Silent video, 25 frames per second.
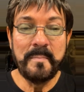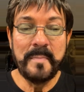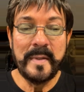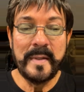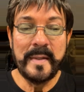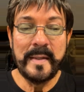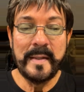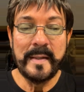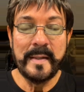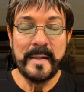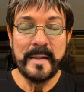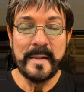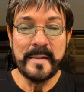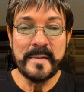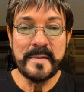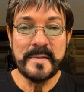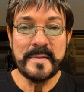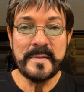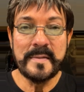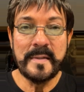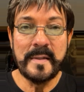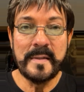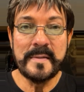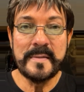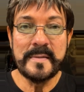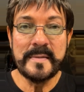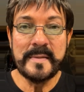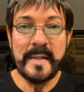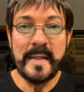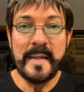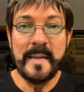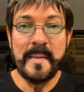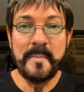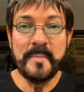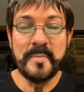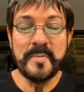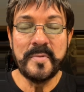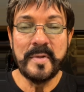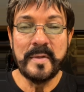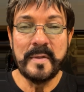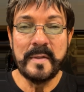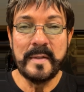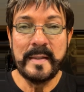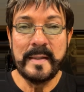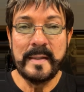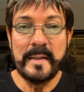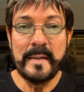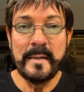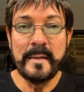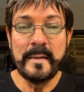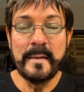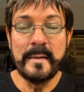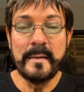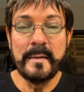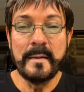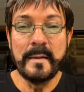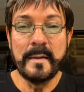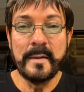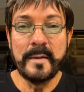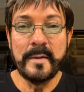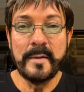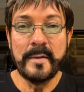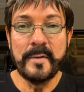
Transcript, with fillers: beings seem to need